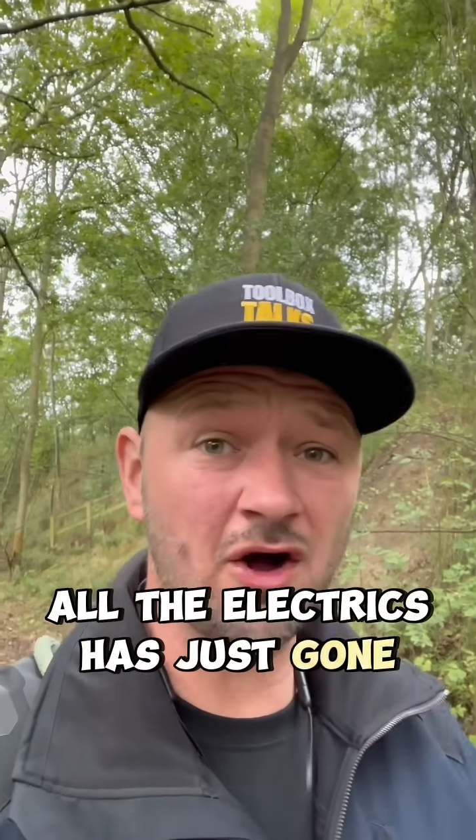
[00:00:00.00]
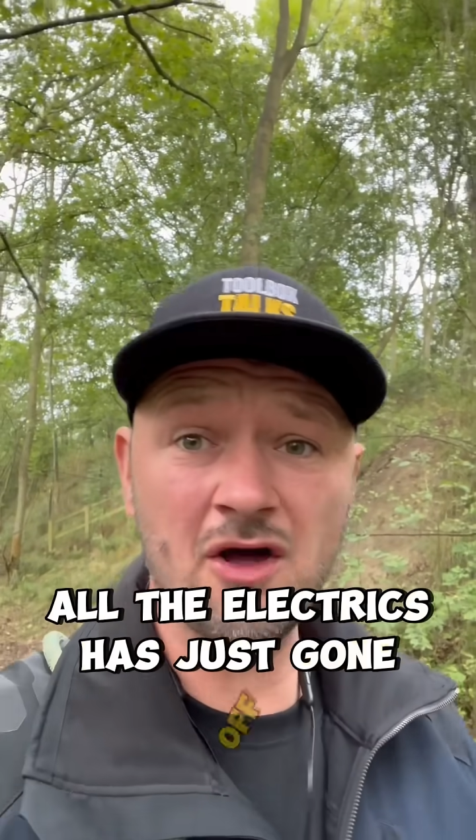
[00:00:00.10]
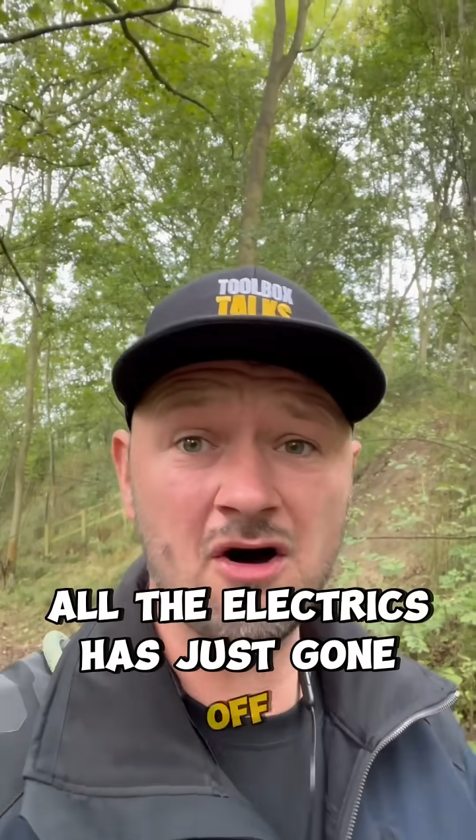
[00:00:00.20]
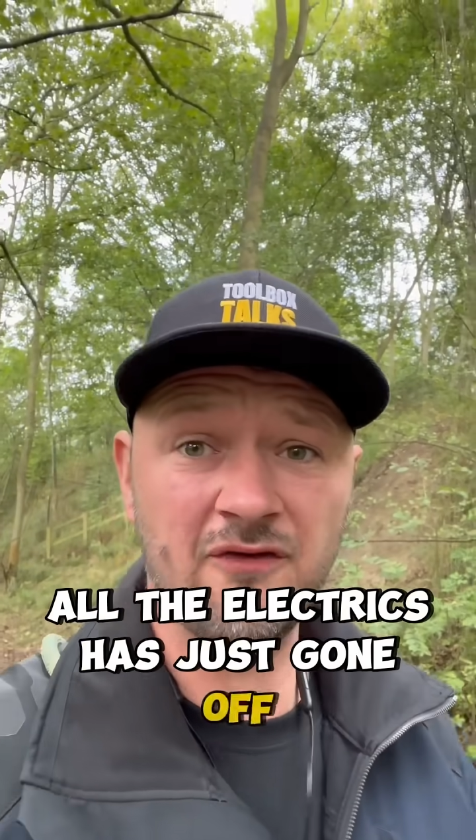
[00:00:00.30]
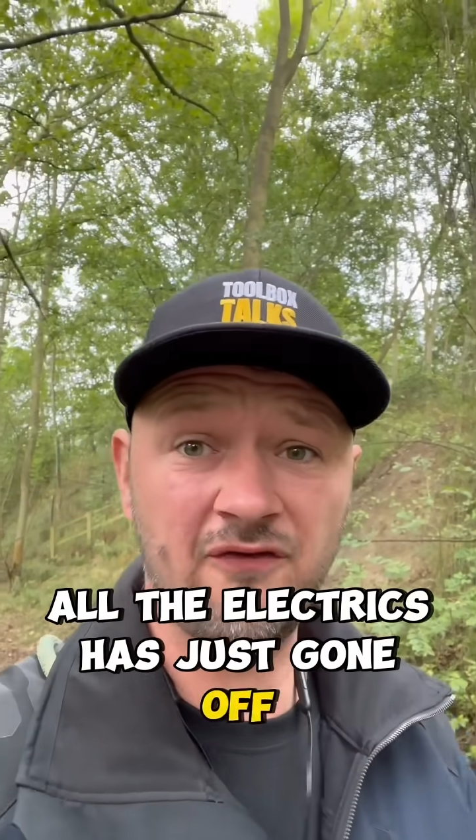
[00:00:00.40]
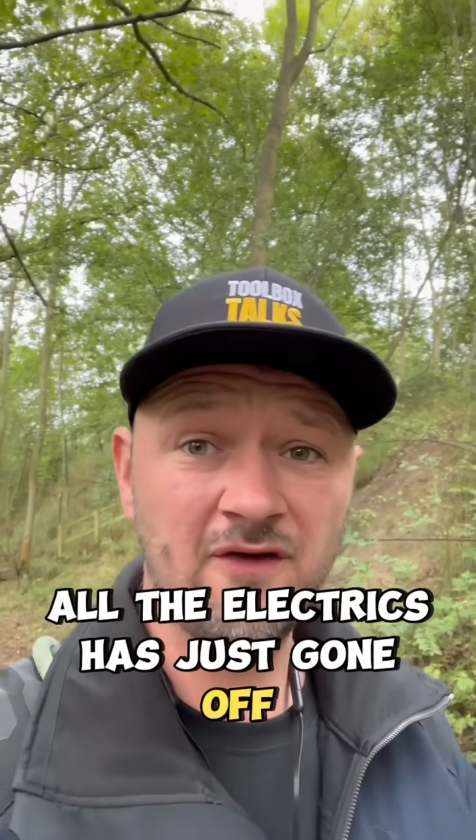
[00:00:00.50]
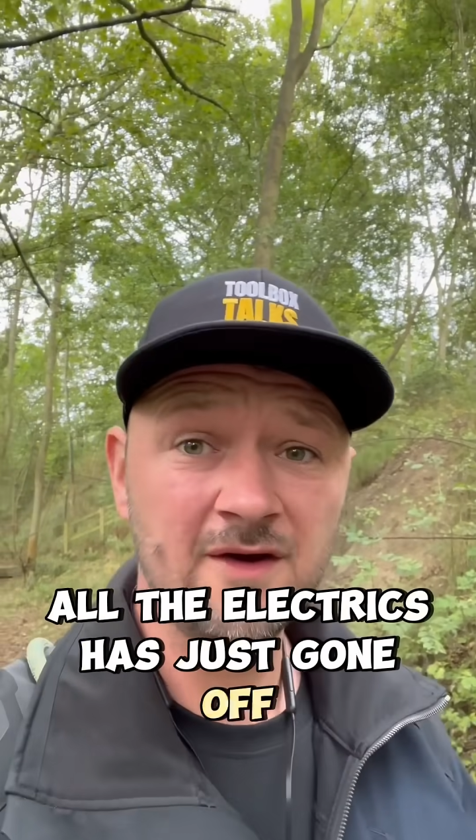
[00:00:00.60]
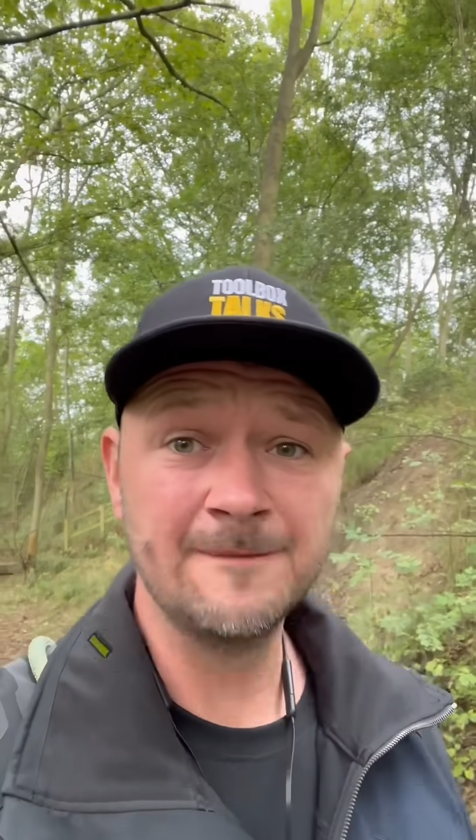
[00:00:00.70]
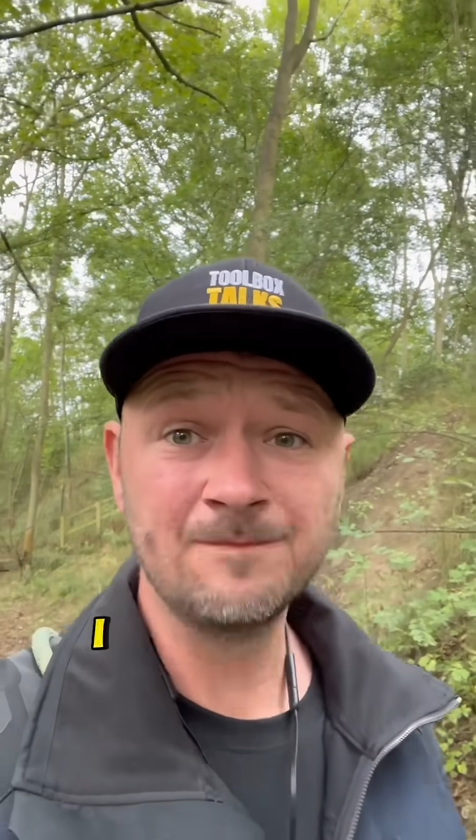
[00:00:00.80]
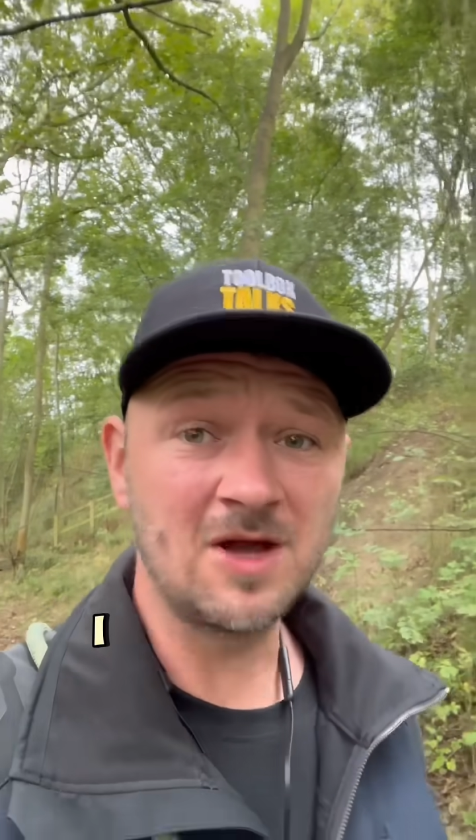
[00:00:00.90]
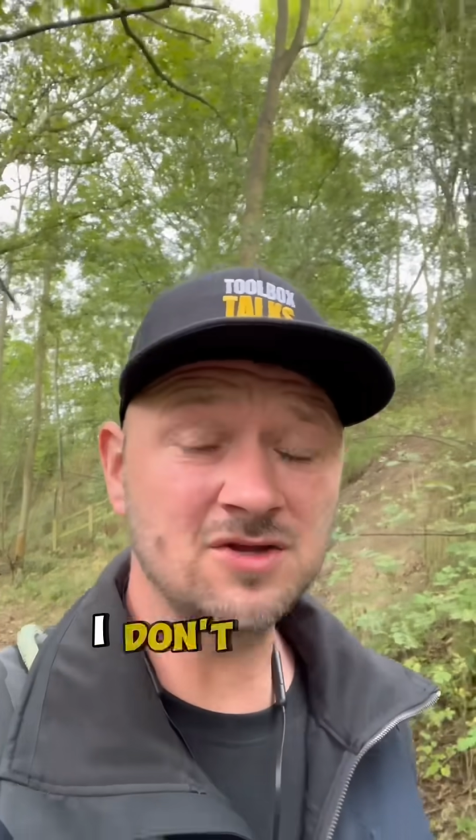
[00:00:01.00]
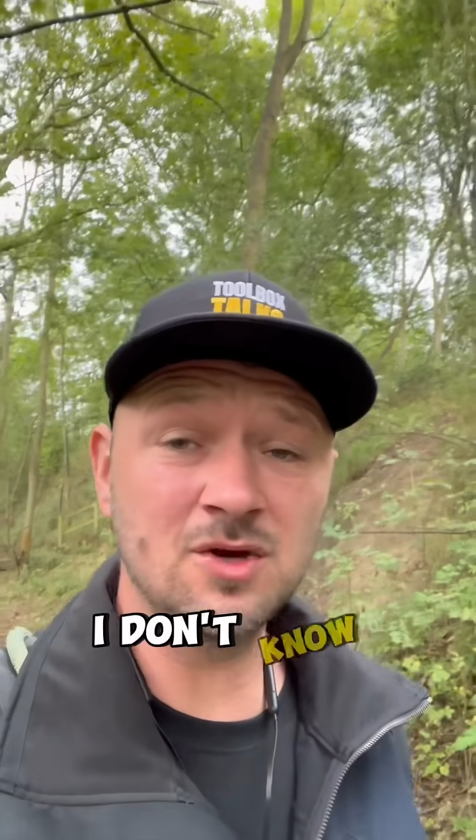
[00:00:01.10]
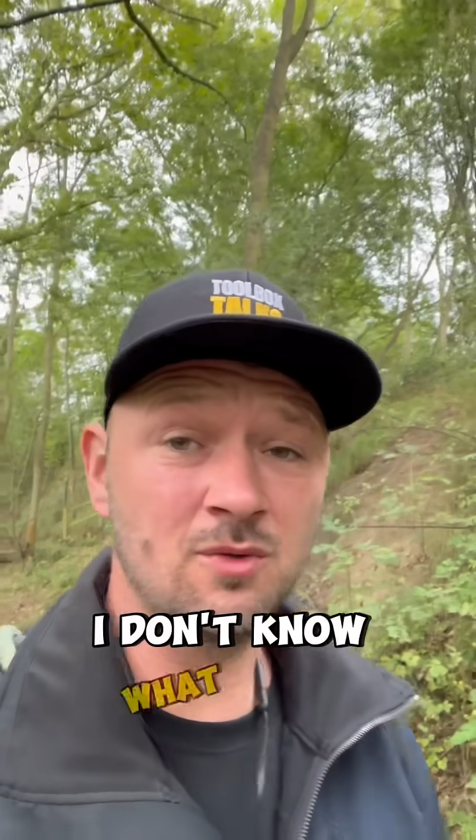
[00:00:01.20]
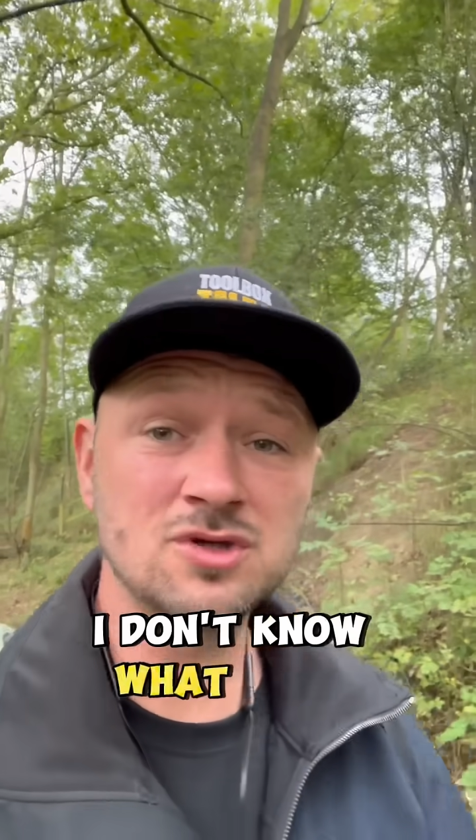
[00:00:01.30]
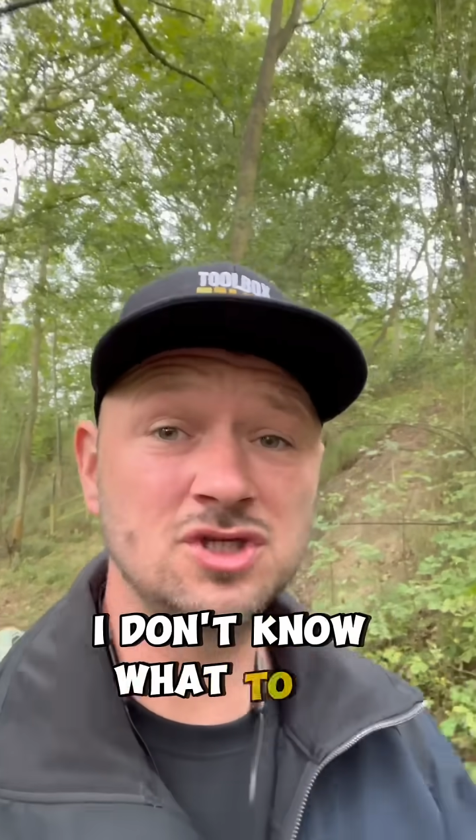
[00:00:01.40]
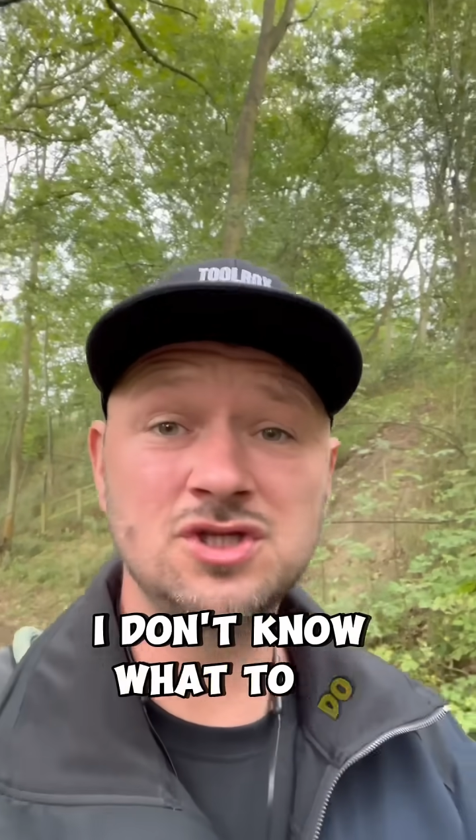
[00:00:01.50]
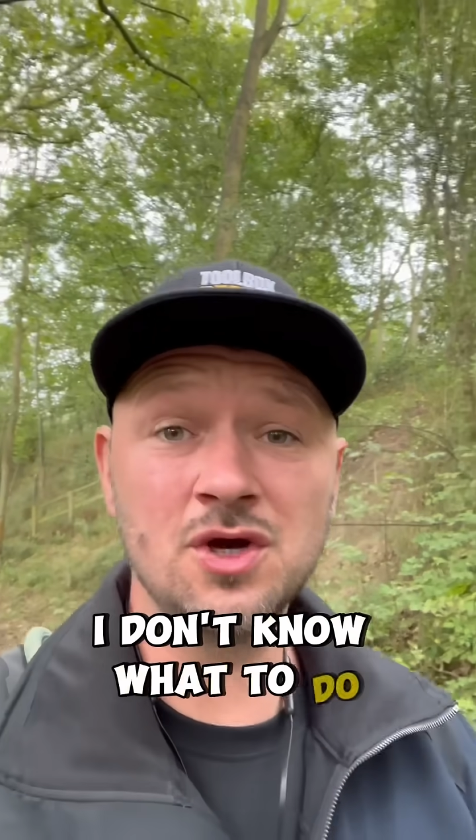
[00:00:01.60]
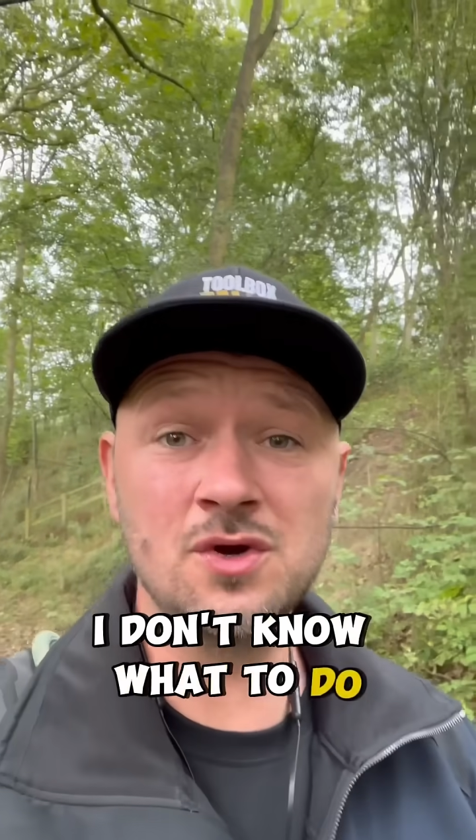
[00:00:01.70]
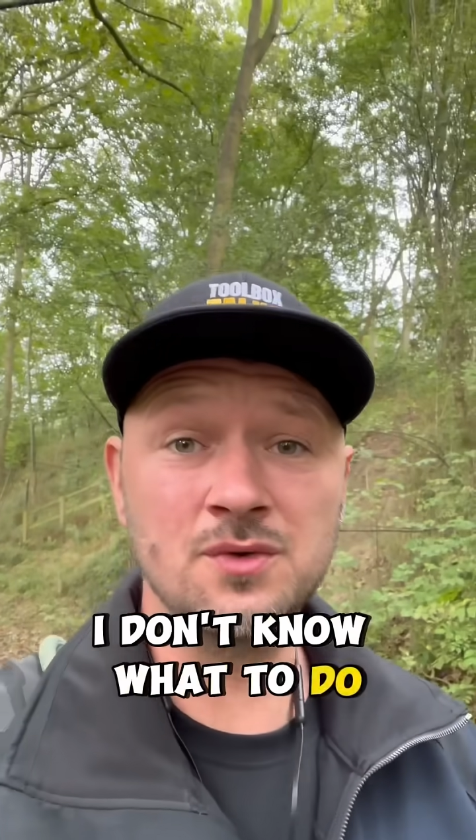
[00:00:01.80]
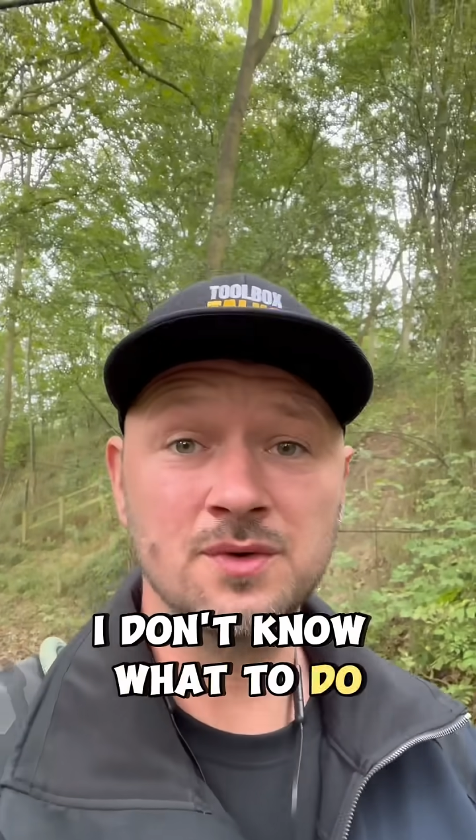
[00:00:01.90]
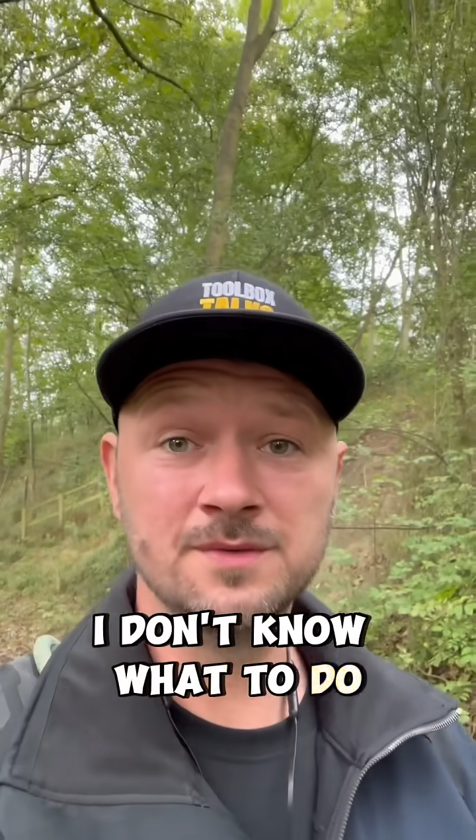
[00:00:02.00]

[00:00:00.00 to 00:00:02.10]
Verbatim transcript: off. I don't know what to do.